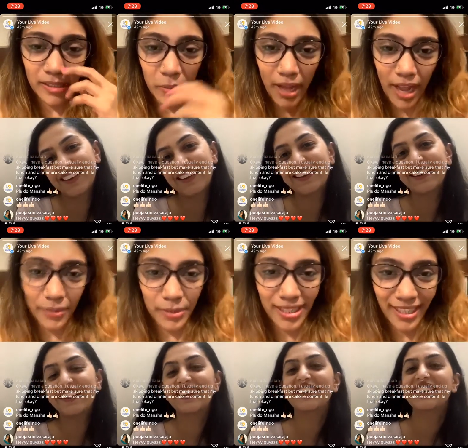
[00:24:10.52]
Speaker 1: I would
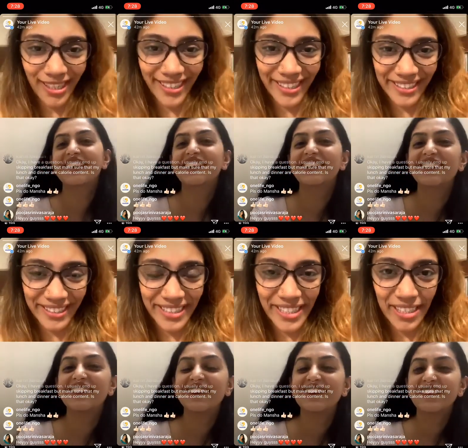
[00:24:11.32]
say is,
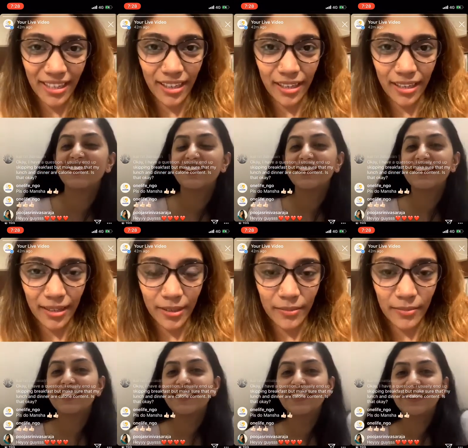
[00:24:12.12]
um,
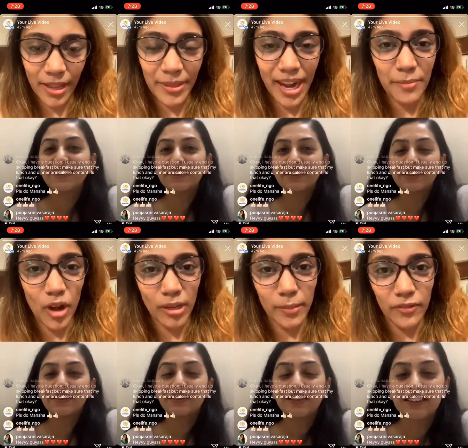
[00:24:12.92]
I mean, I'm not a big,
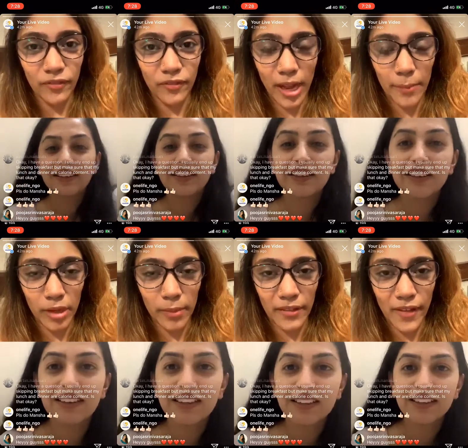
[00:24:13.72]
I'm not a big
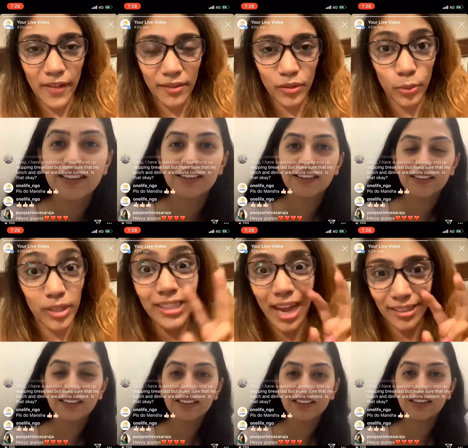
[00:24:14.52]
fan of the word
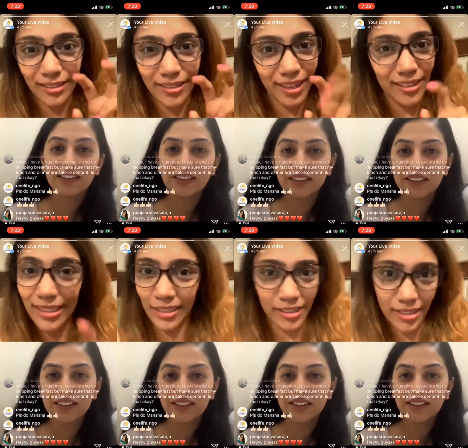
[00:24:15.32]
diet, and neither is
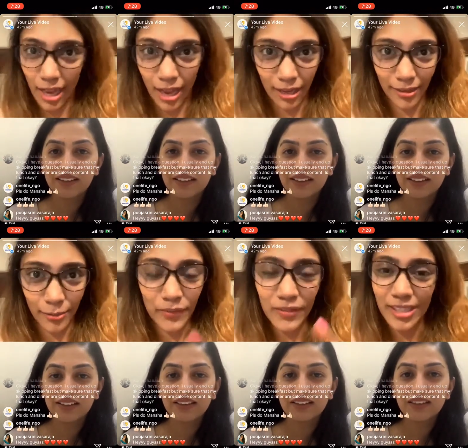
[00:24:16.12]
Sahana. We've
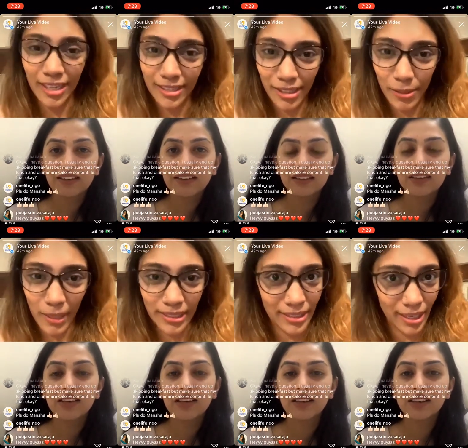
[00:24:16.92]
discussed this many
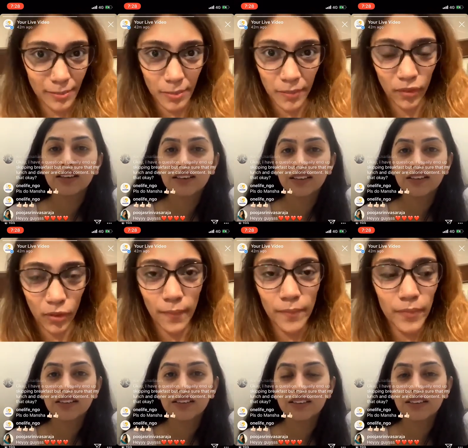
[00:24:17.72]
times.
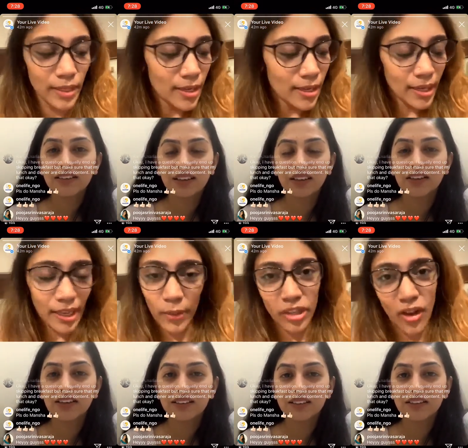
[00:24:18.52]
Yeah. Like when you're
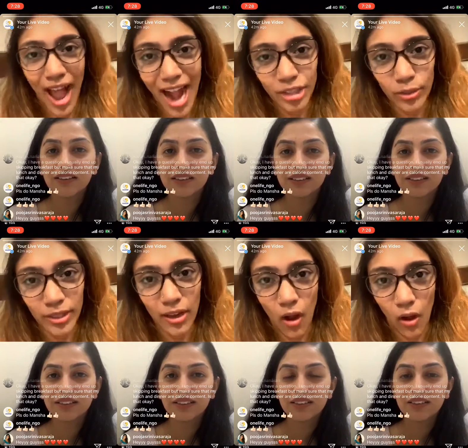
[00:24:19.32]
actually
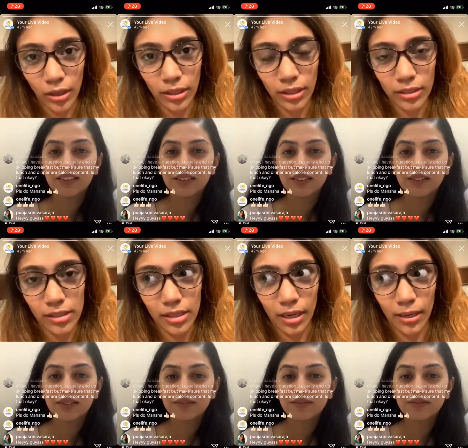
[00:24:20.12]
on
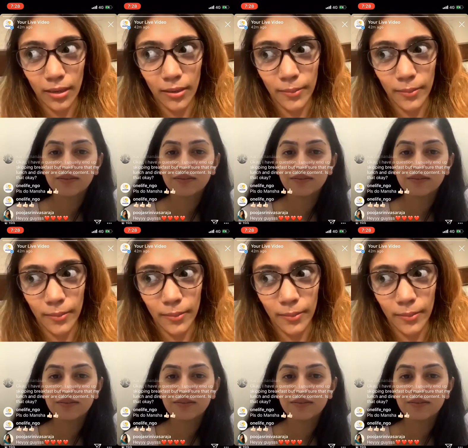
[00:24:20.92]
um,